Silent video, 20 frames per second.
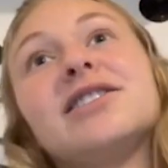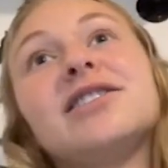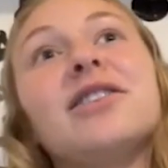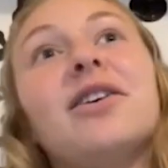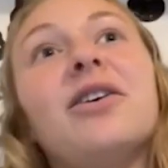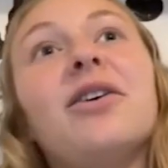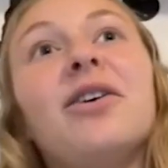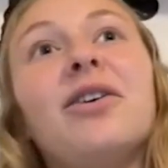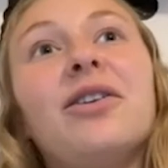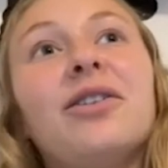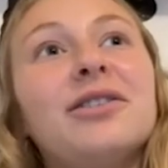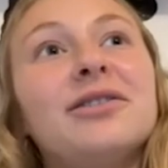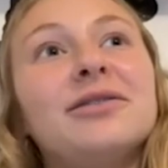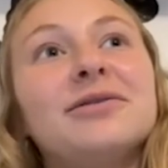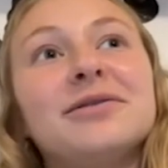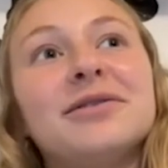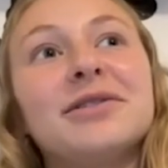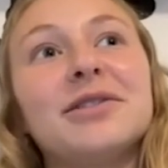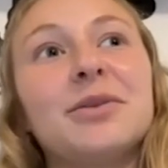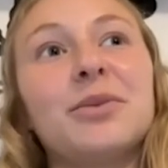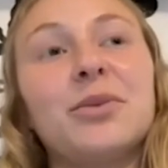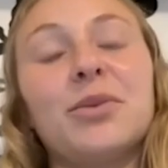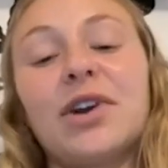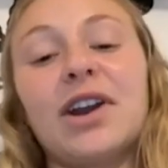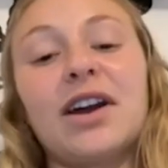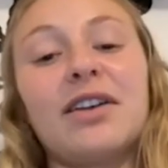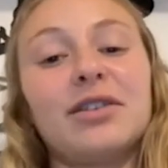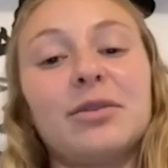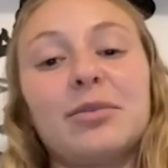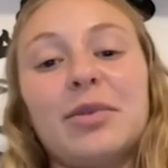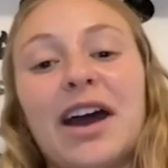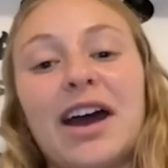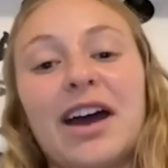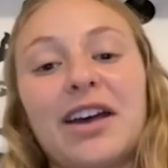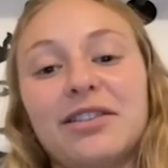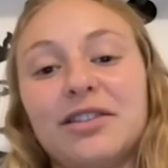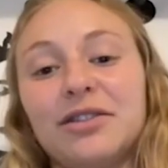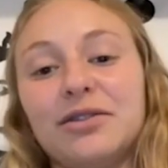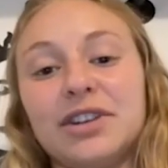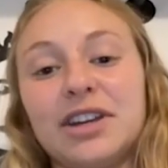all whatever
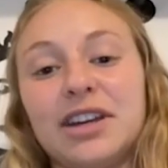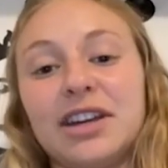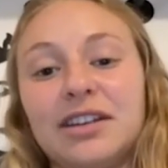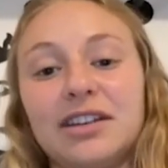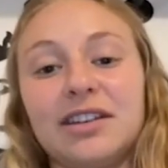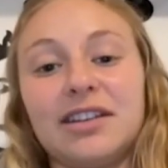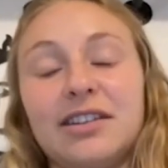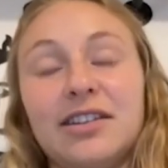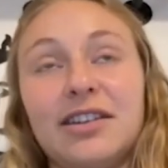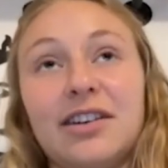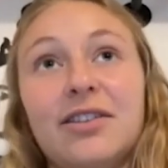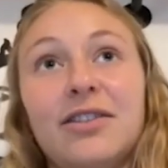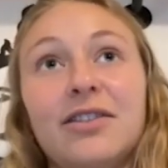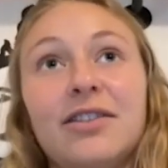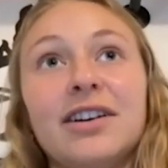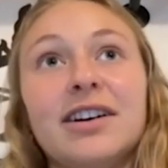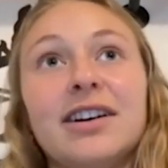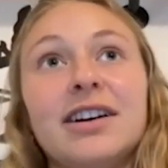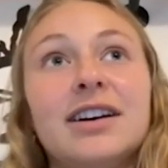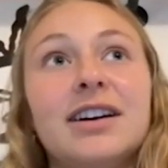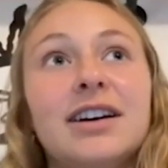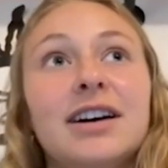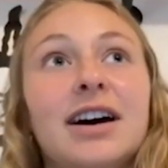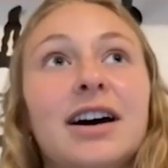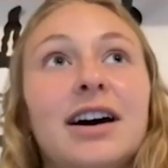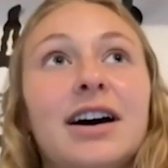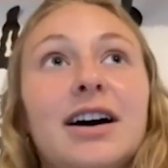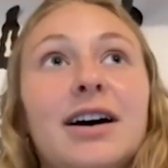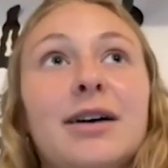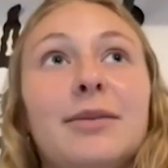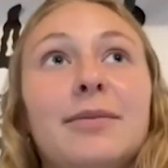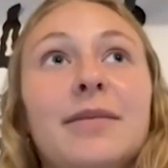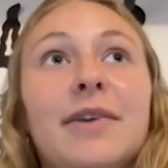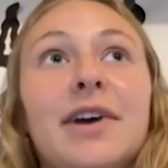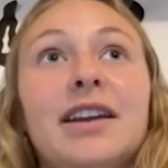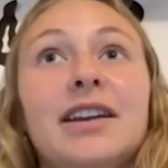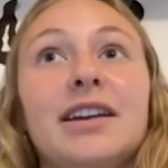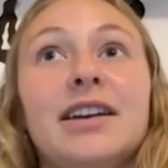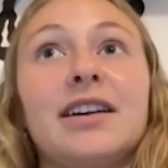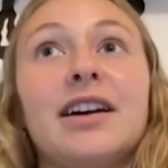path you take, you know.
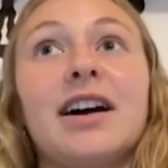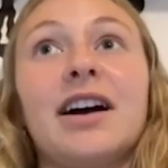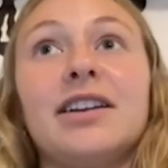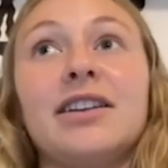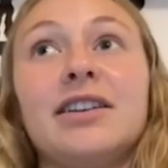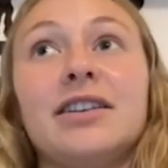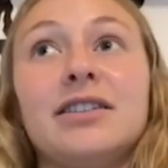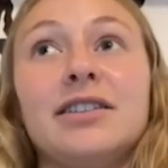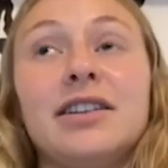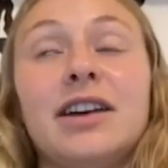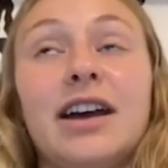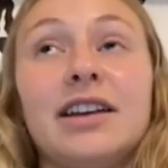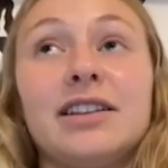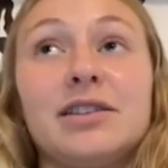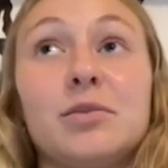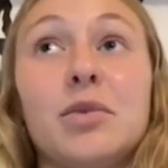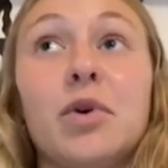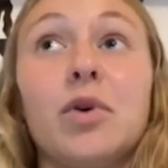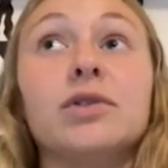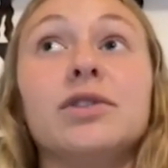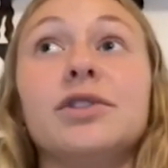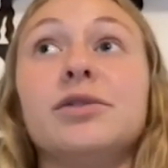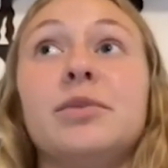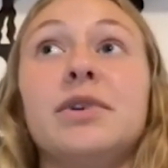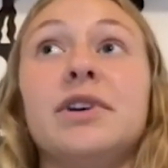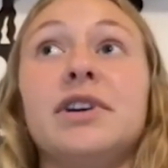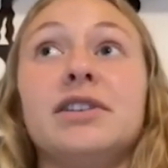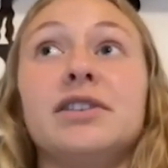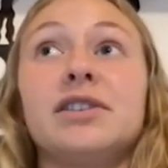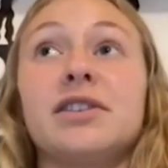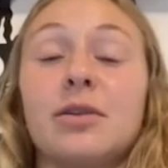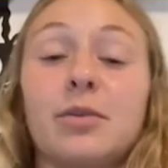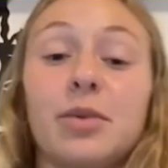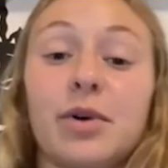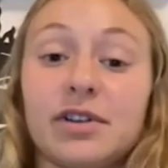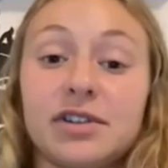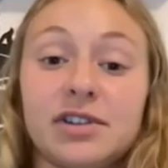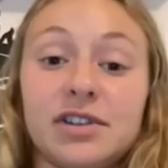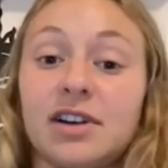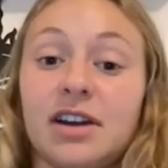And it kind of has molded me into the
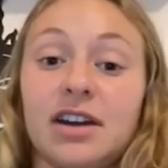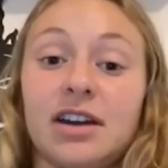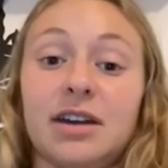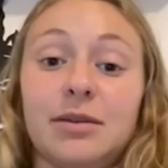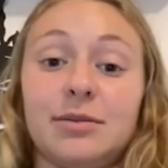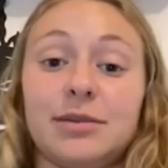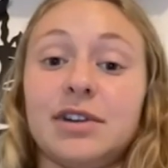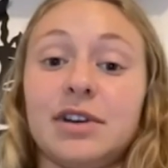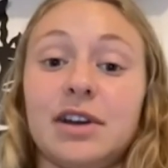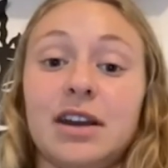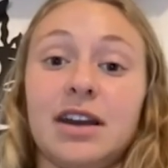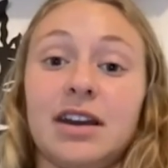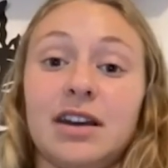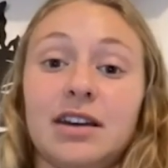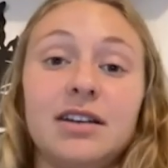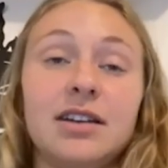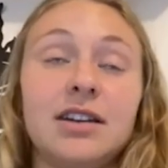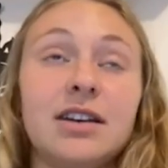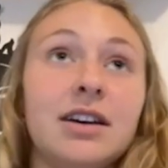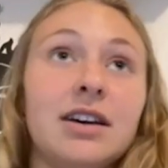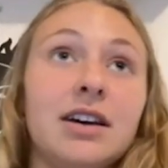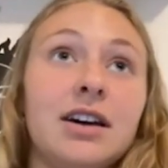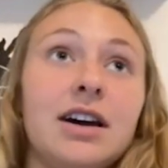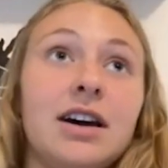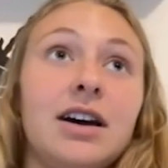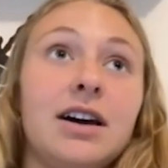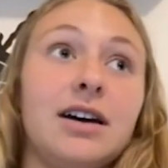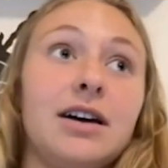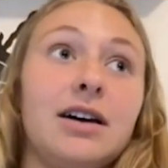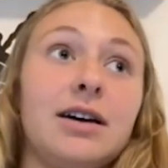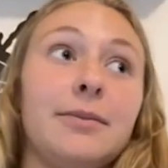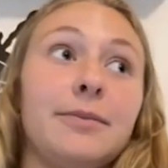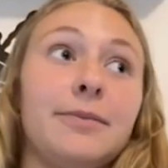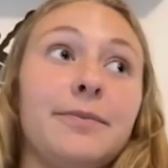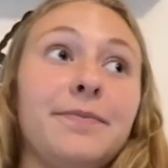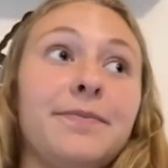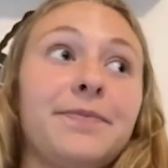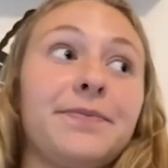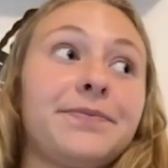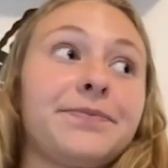person I am today.
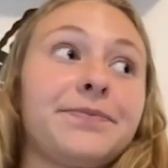um